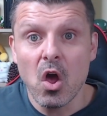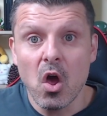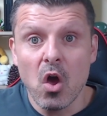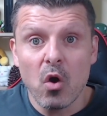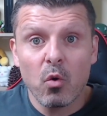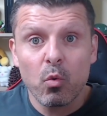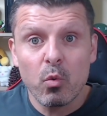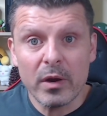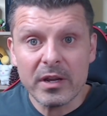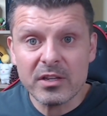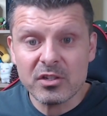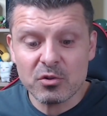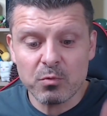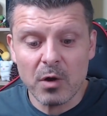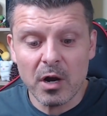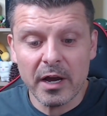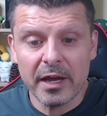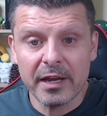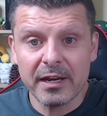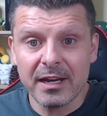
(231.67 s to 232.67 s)
which
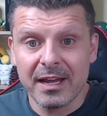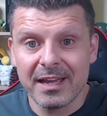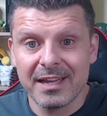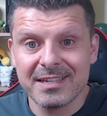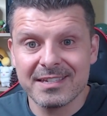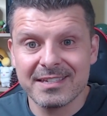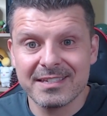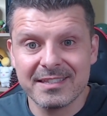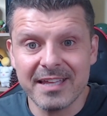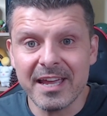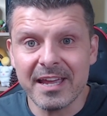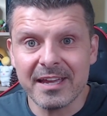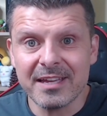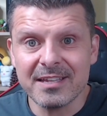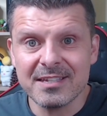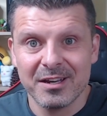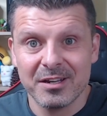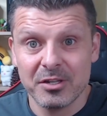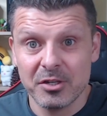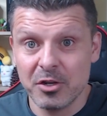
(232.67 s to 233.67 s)
one is
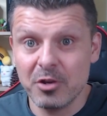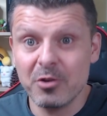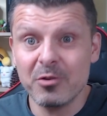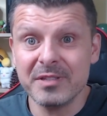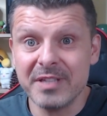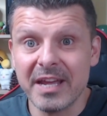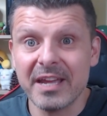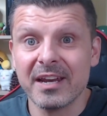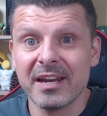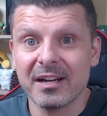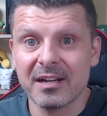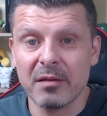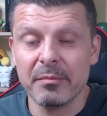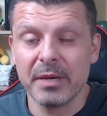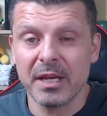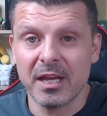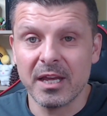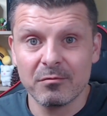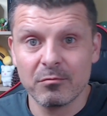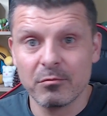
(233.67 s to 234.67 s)
this new data
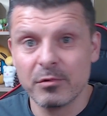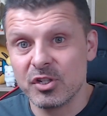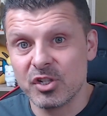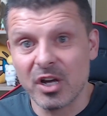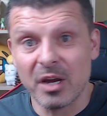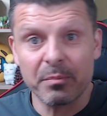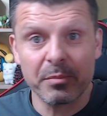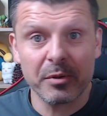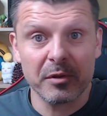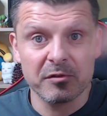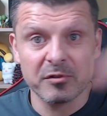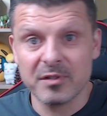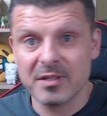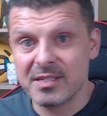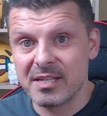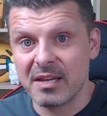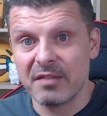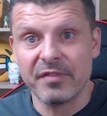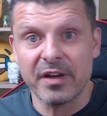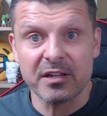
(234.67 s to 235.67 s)
coming in, which I put through the
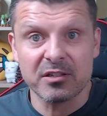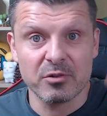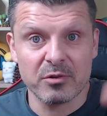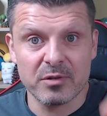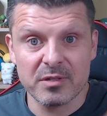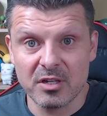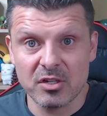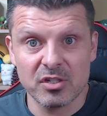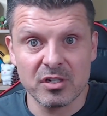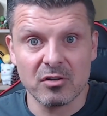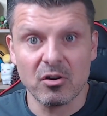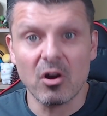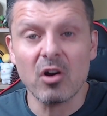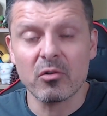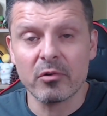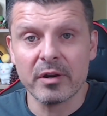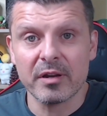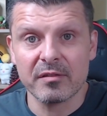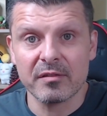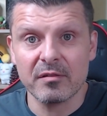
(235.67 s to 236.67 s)
same vectorization
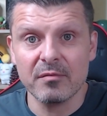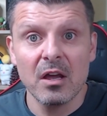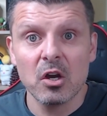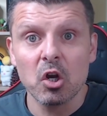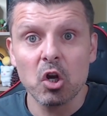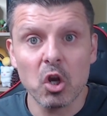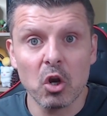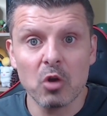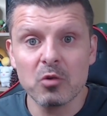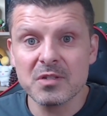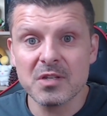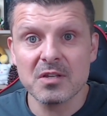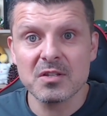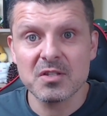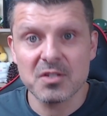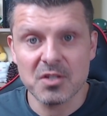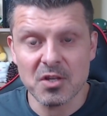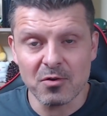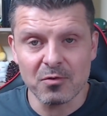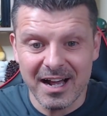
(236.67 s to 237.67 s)
algorithm,
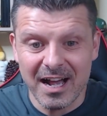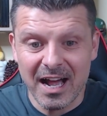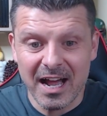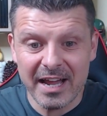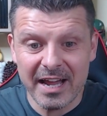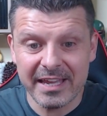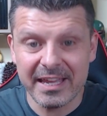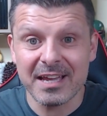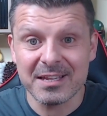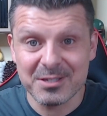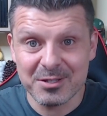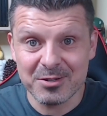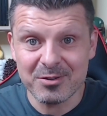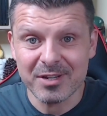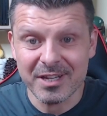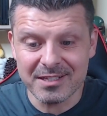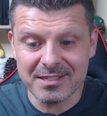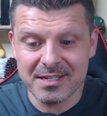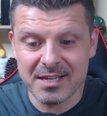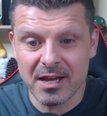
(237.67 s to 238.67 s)
closest to? I guess you
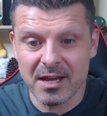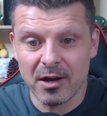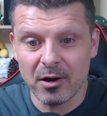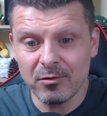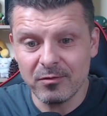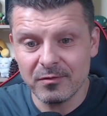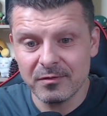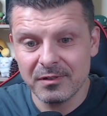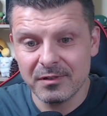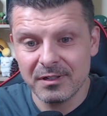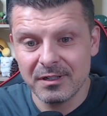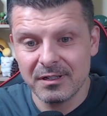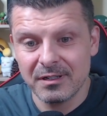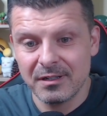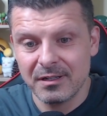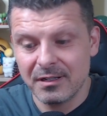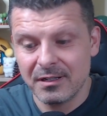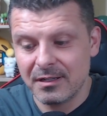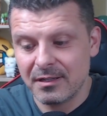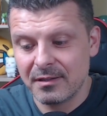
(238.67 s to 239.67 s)
can tell
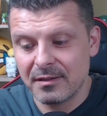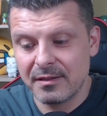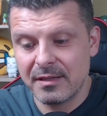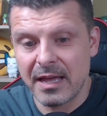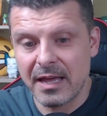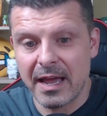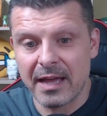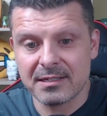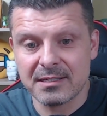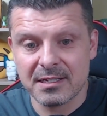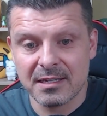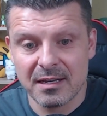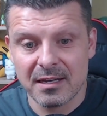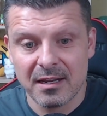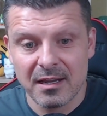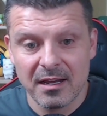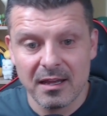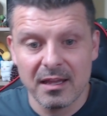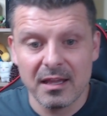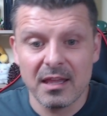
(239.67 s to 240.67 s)
that
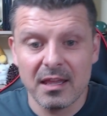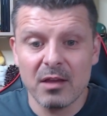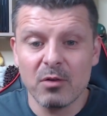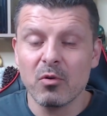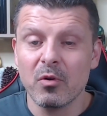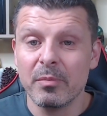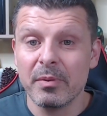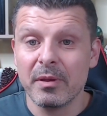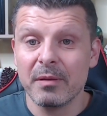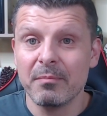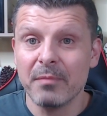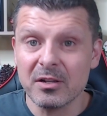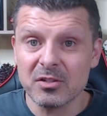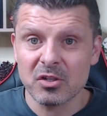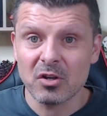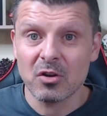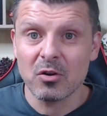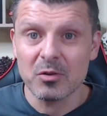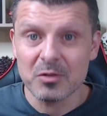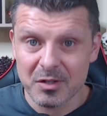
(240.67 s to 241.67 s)
it will be
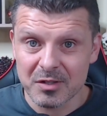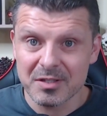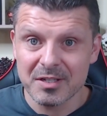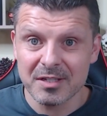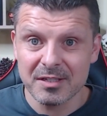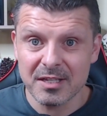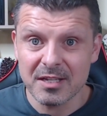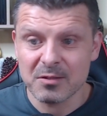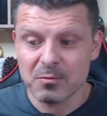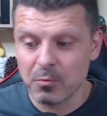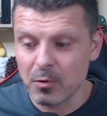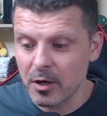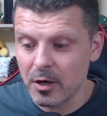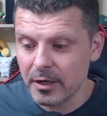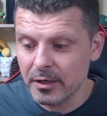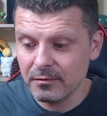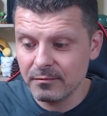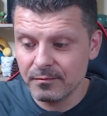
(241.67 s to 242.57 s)
much closer to this one